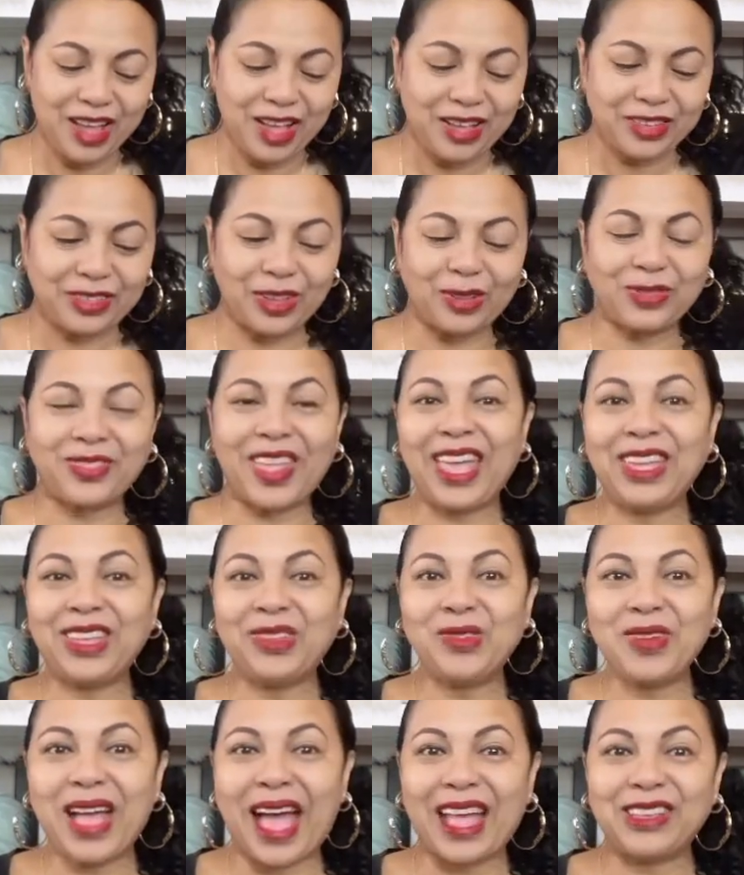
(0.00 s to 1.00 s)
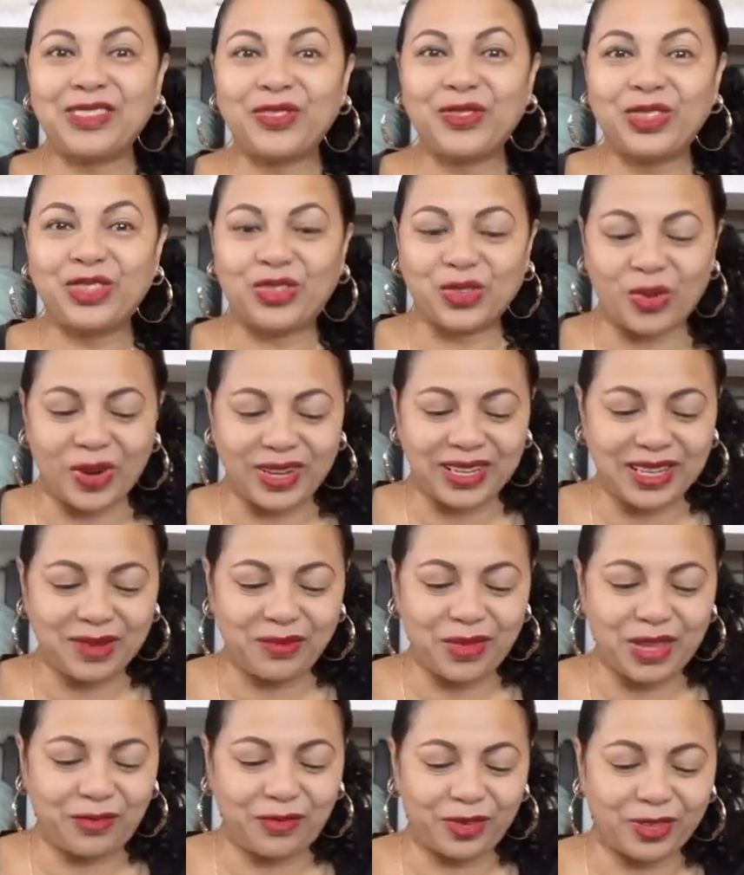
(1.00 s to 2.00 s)
So thank you guys for joining
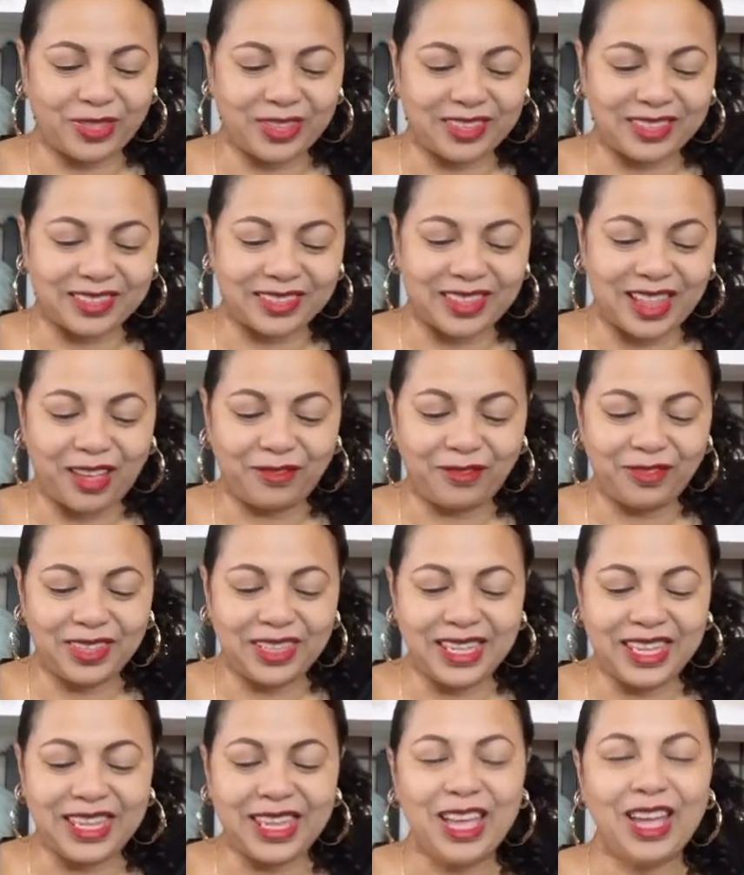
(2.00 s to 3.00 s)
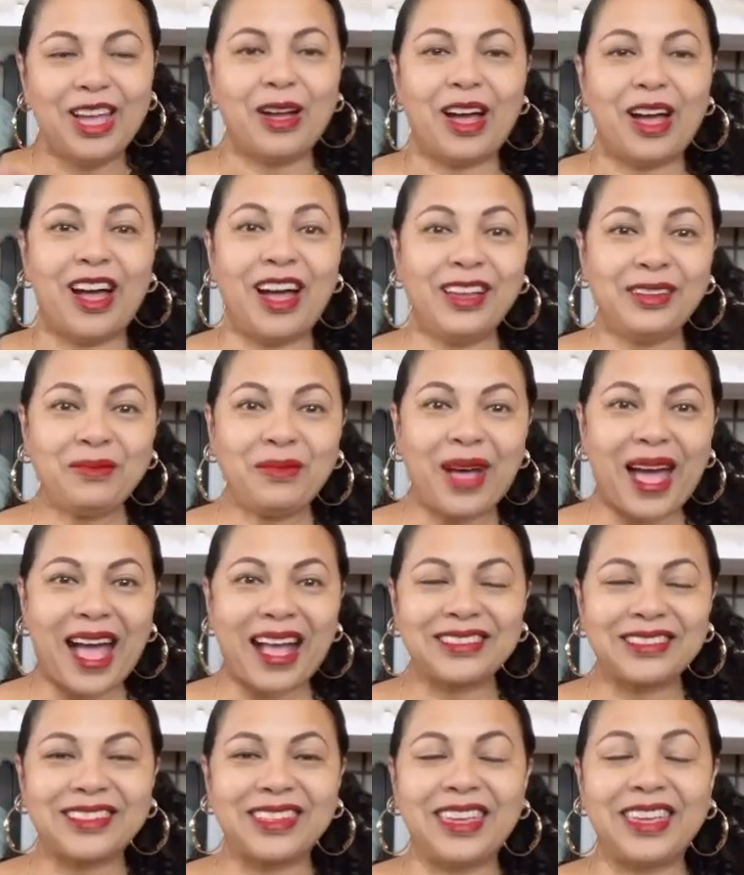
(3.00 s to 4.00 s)
me for this lovely
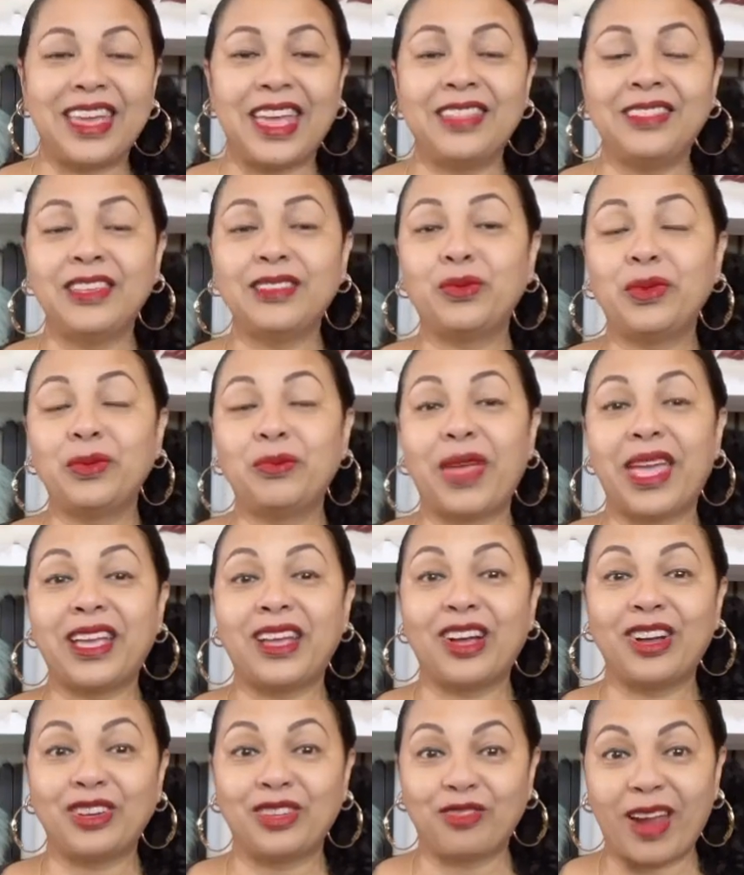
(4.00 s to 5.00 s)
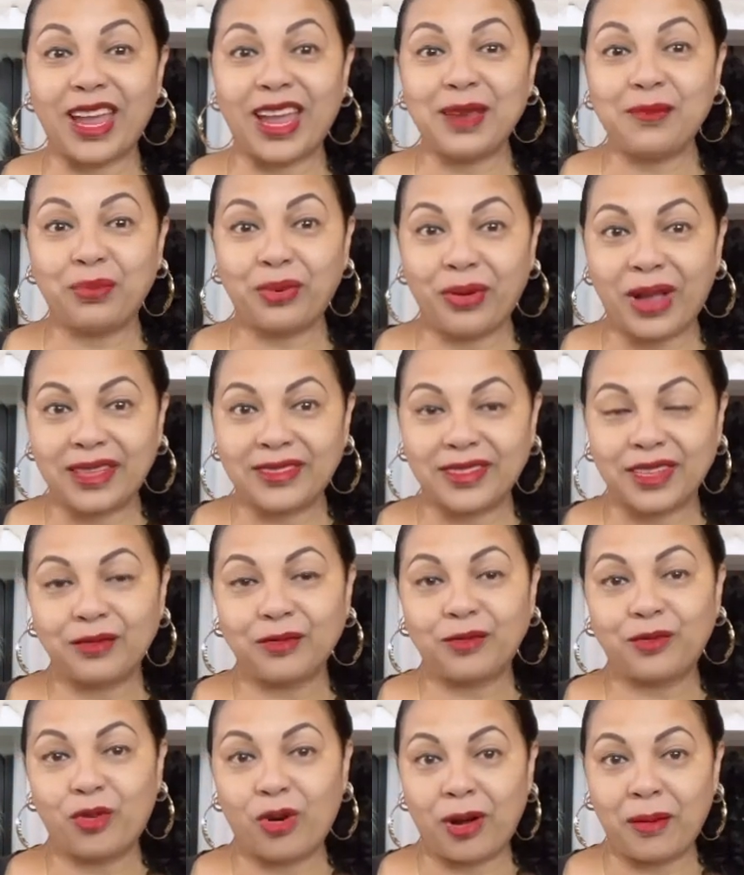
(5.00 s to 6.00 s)
unboxing and this would make a great
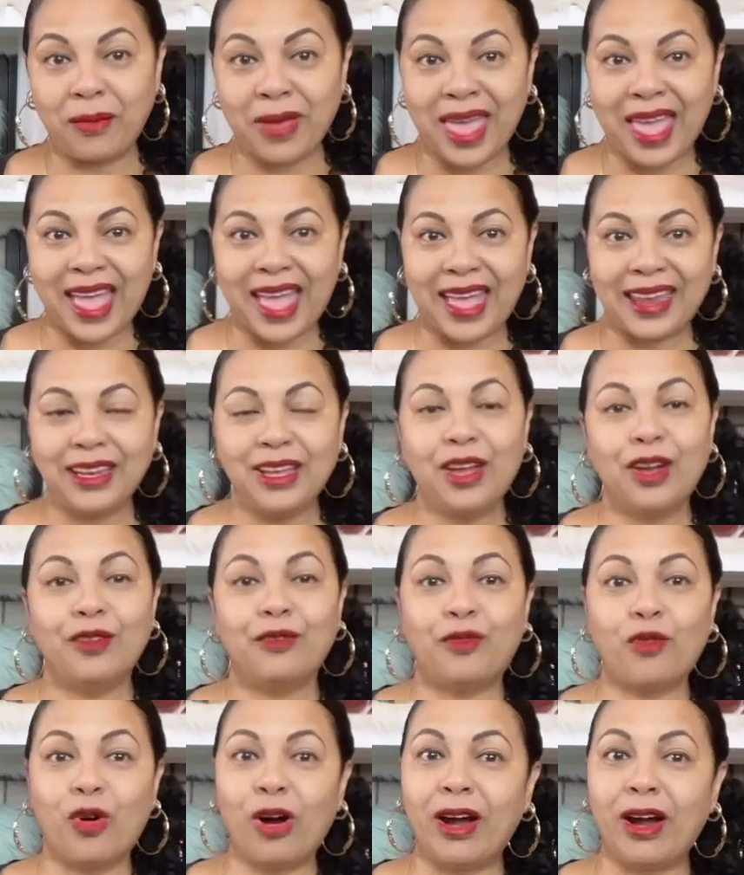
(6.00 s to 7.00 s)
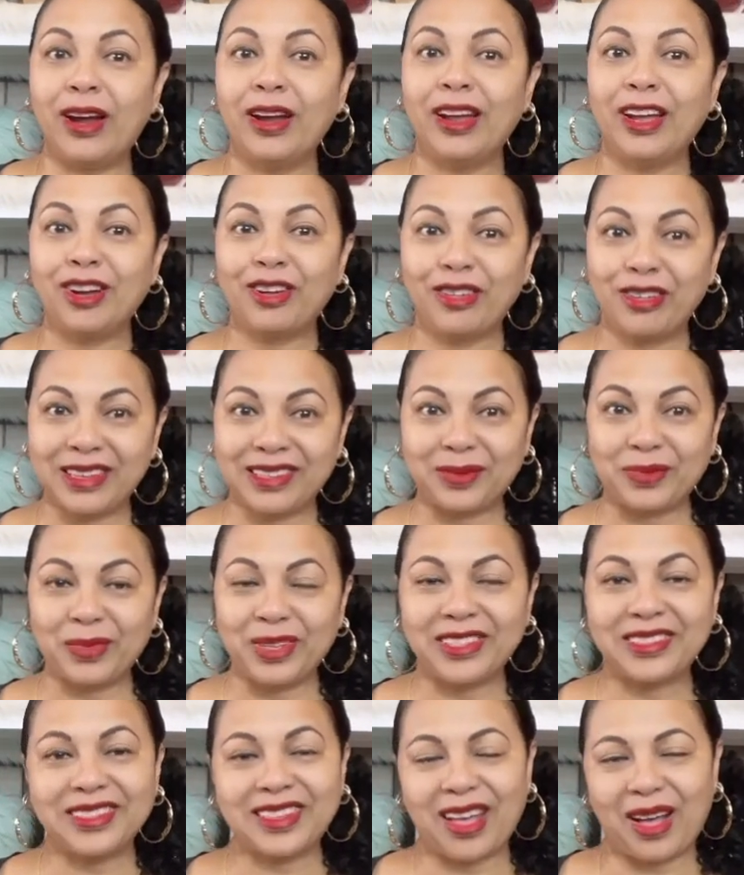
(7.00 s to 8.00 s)
present for a man for
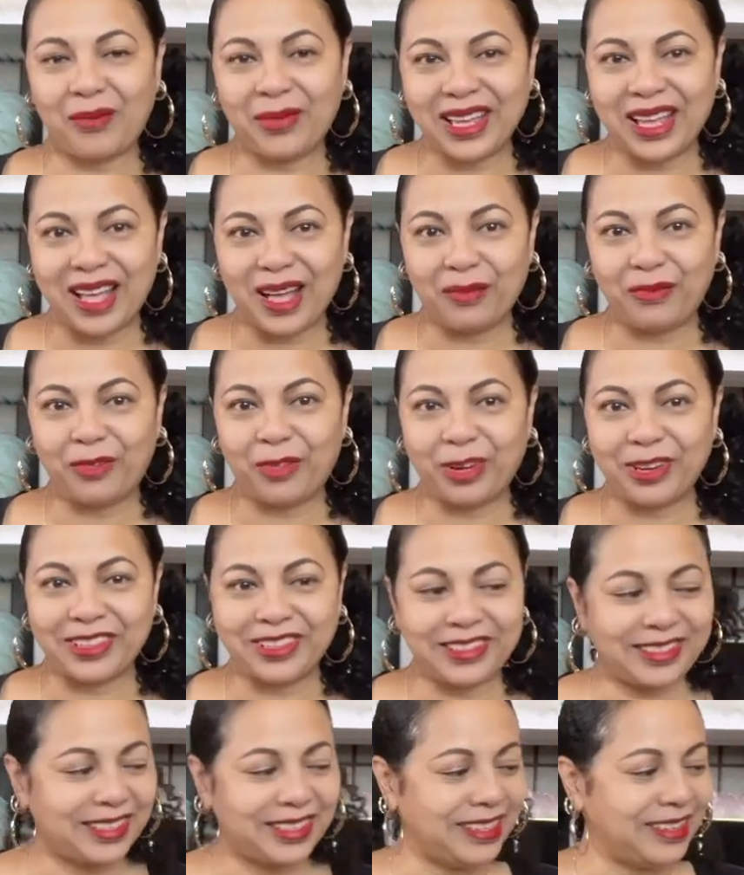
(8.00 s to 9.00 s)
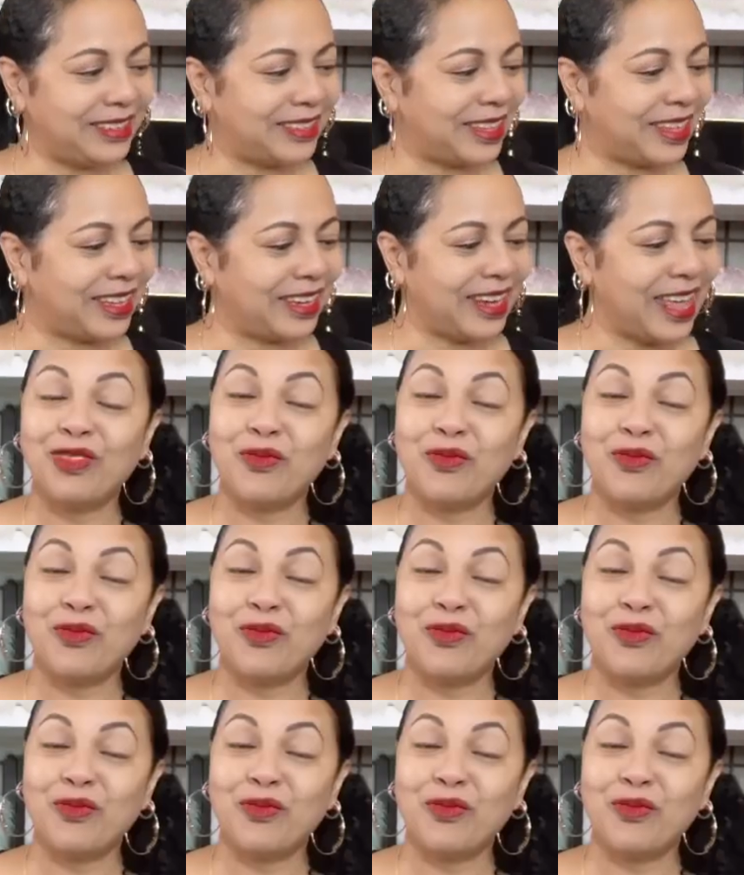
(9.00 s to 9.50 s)
Christmas coming up for the season.